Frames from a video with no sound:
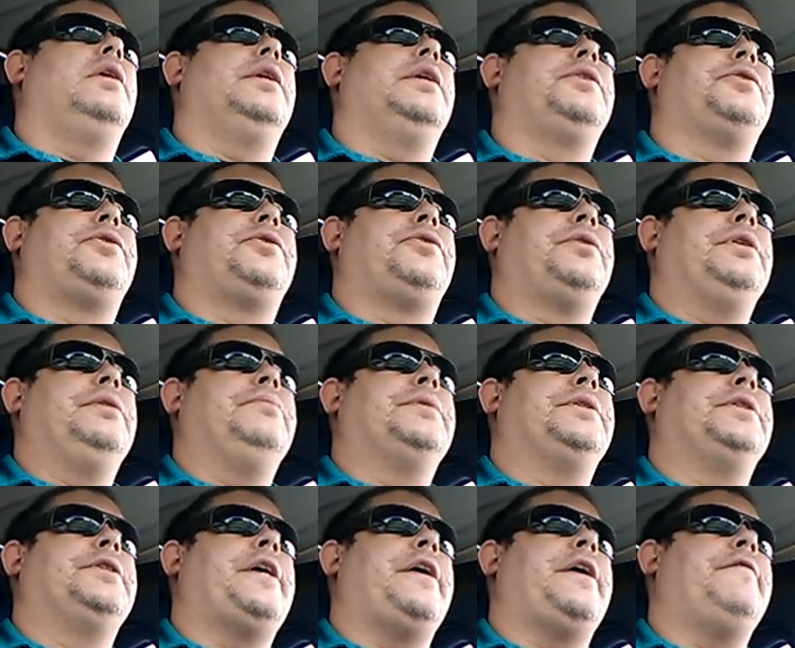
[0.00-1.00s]
extreme
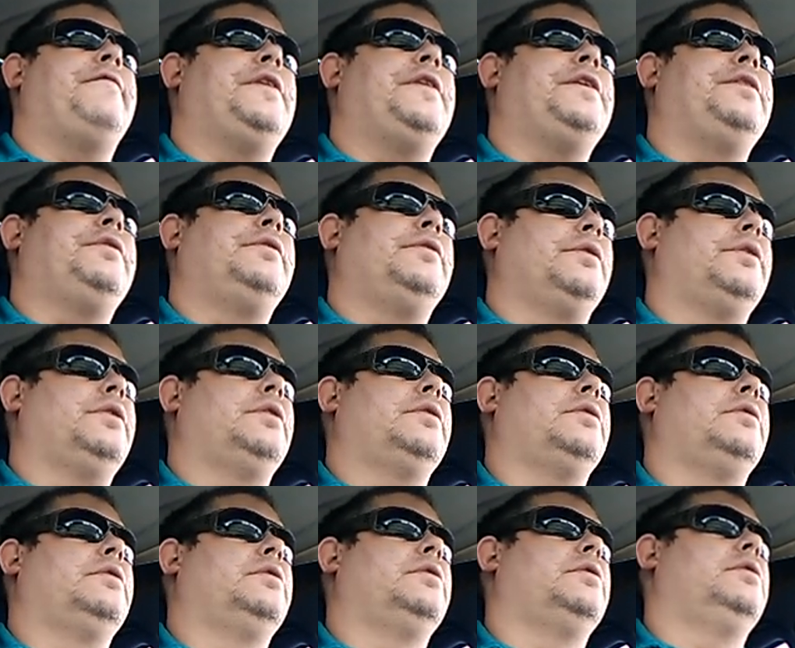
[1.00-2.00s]

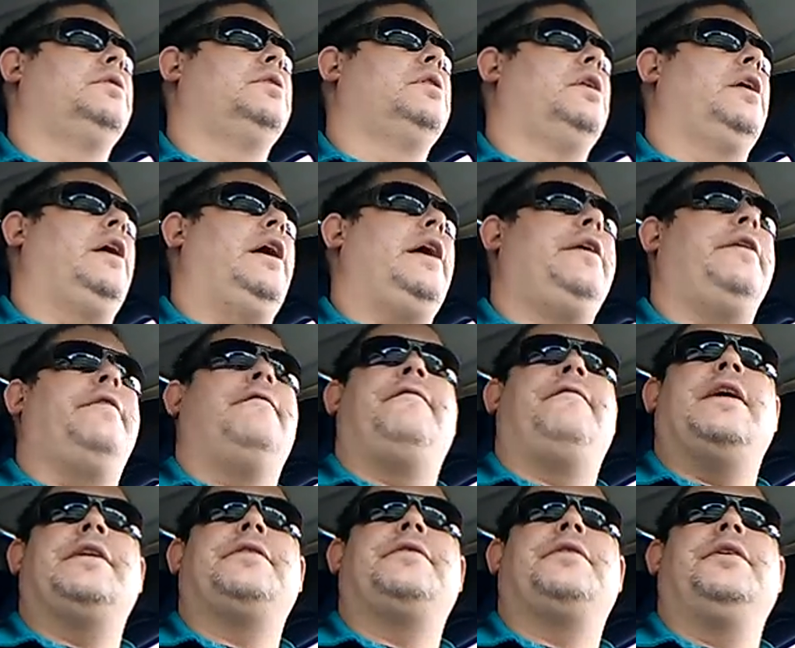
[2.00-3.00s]
savings, and
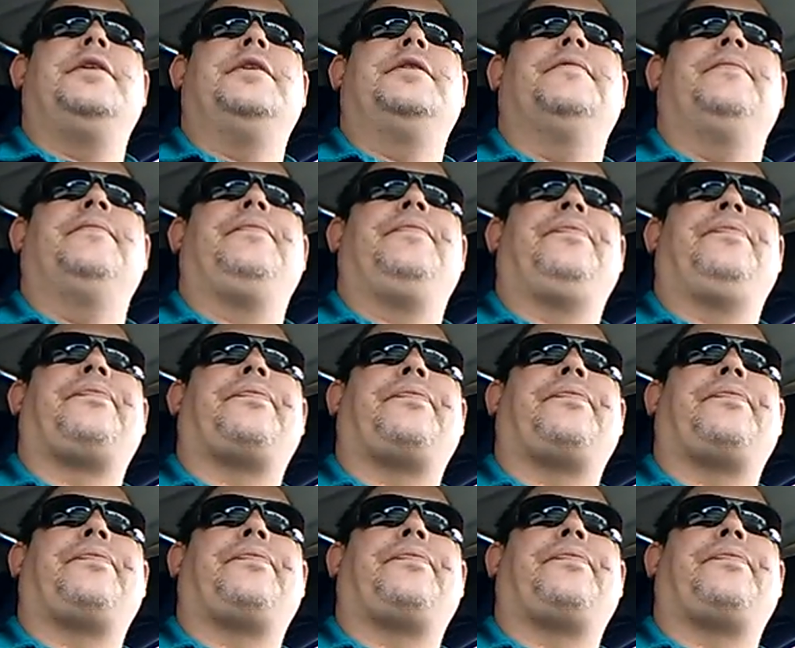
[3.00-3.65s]
investing.